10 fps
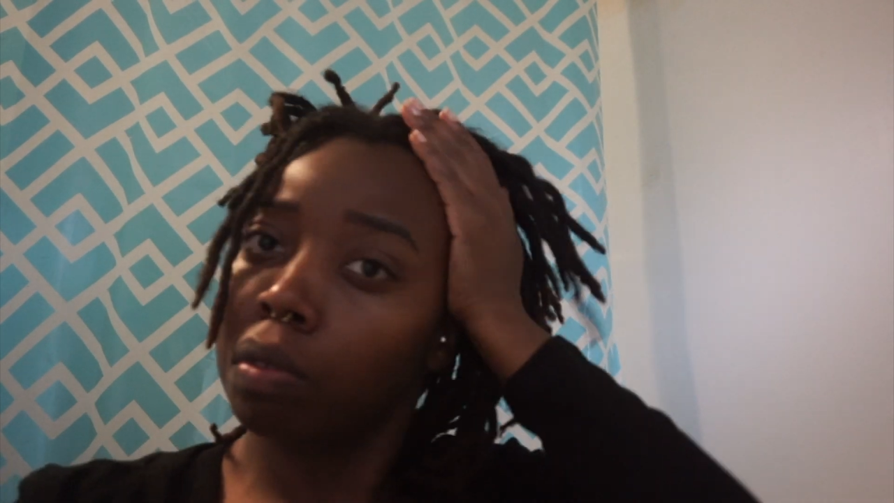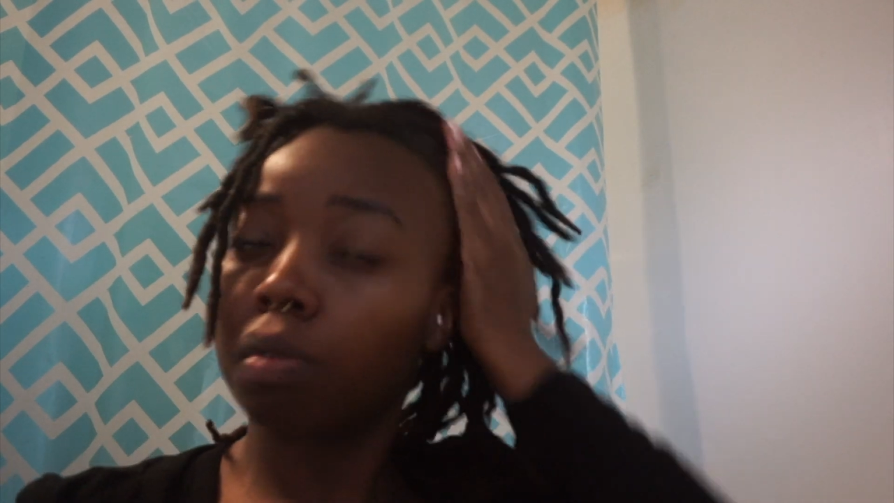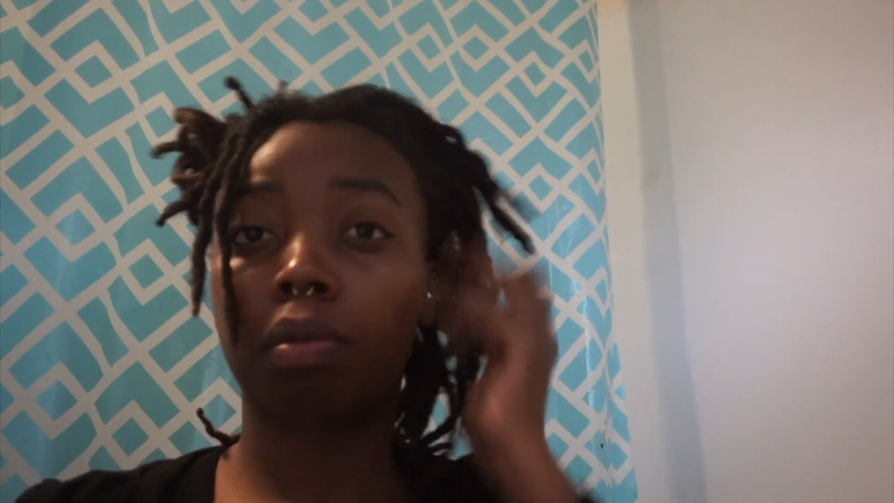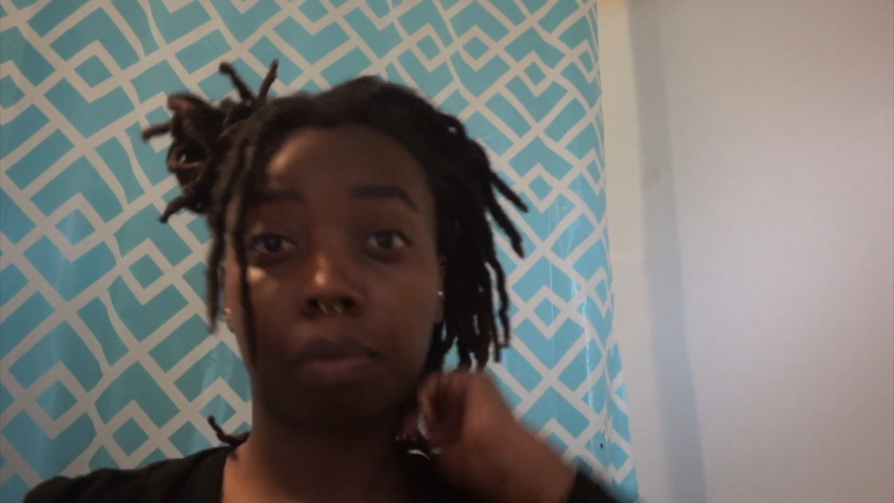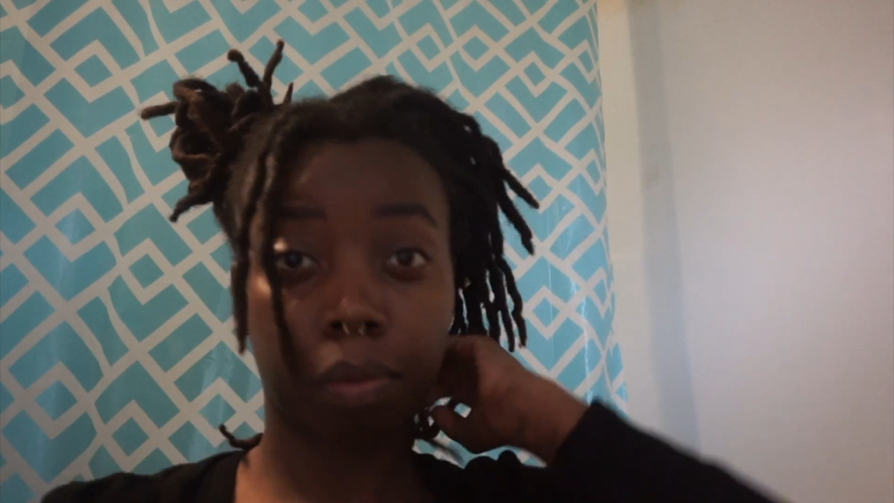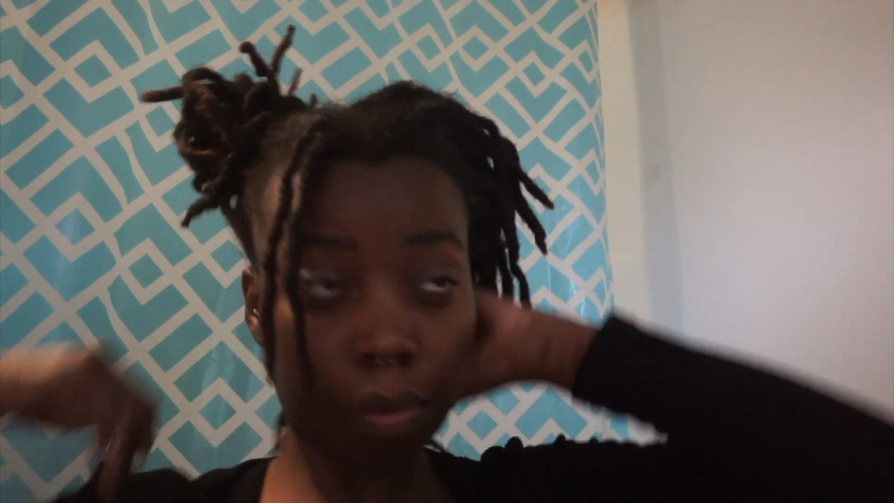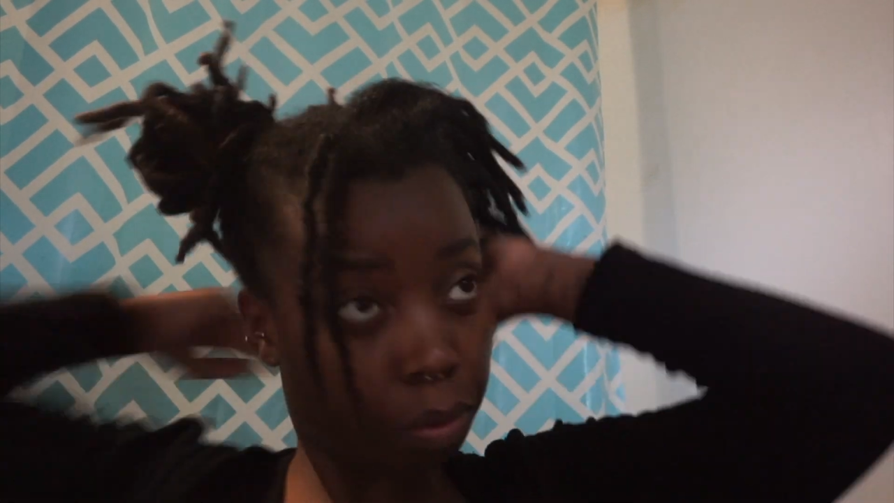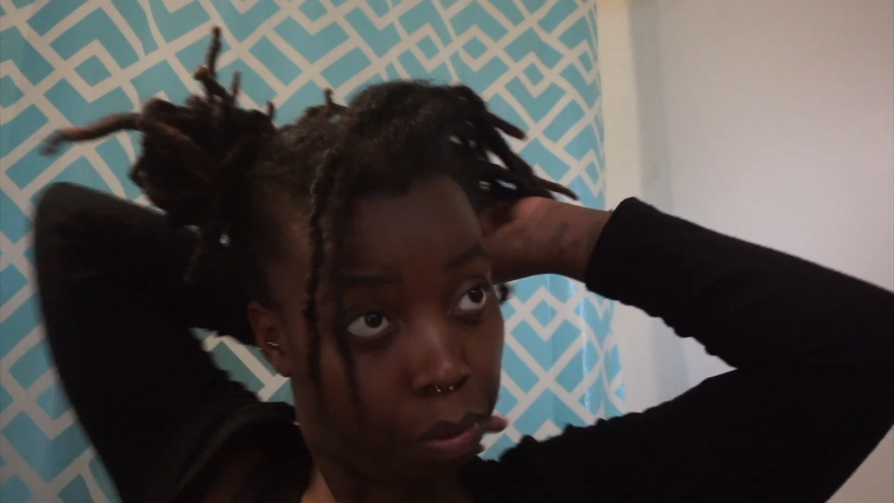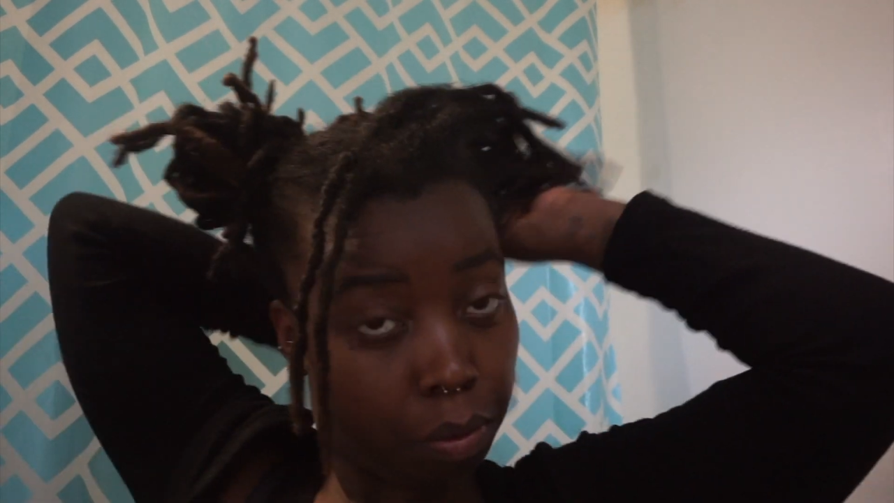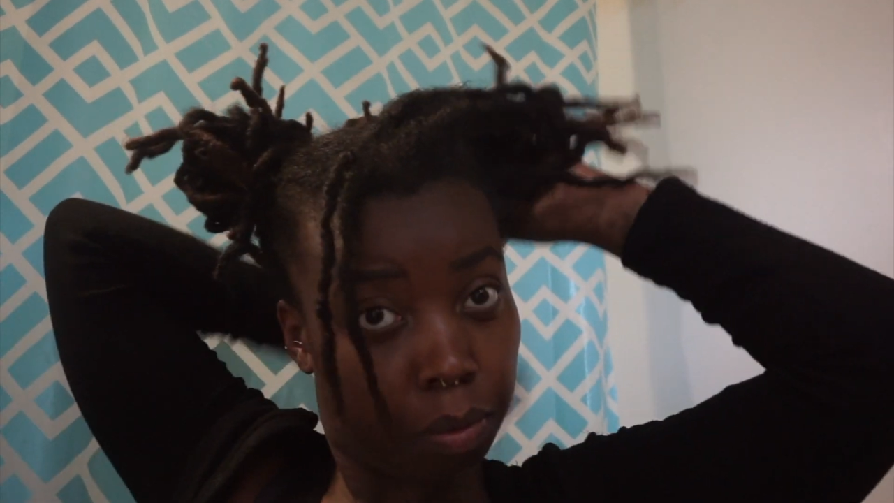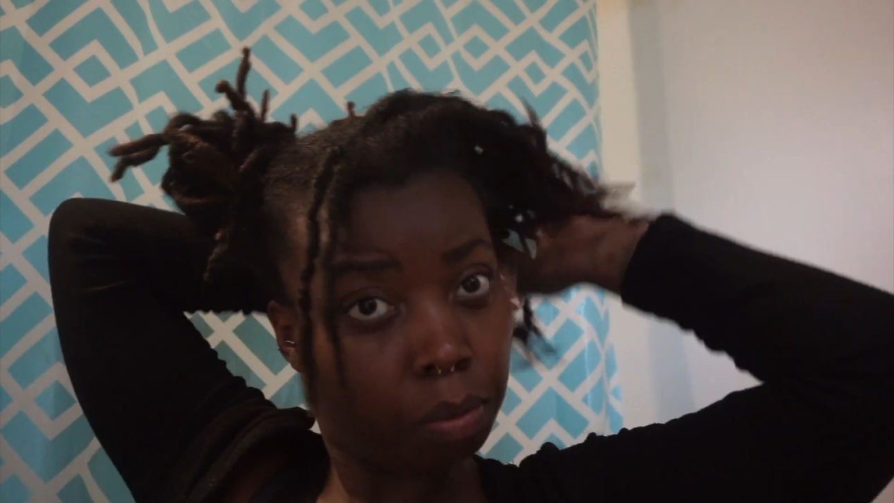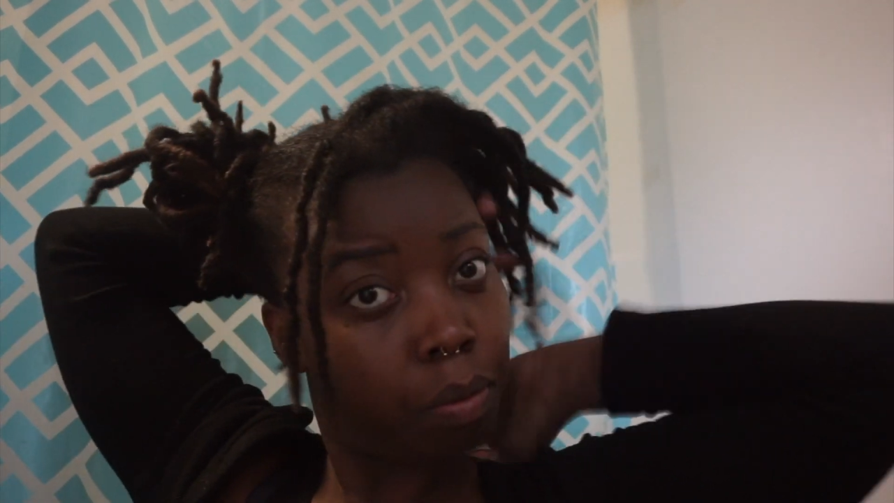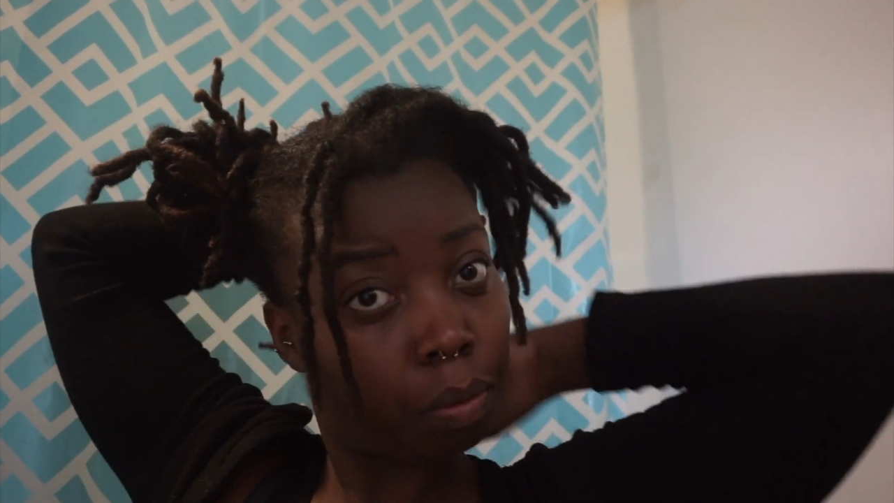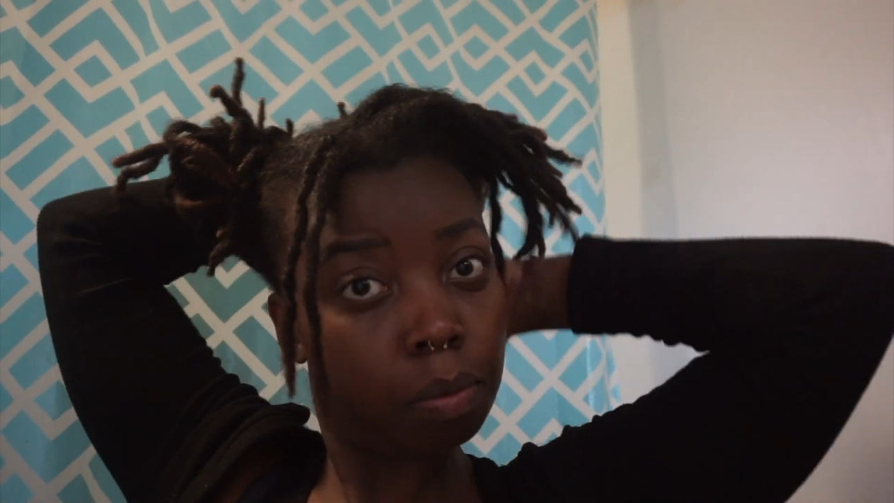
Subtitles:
that sticks out the most.